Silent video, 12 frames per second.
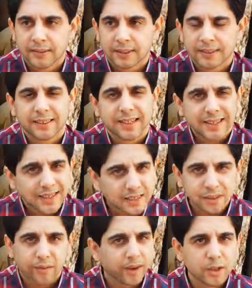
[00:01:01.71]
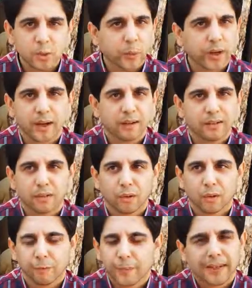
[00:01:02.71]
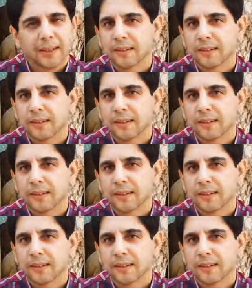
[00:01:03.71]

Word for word: success has a strange way of making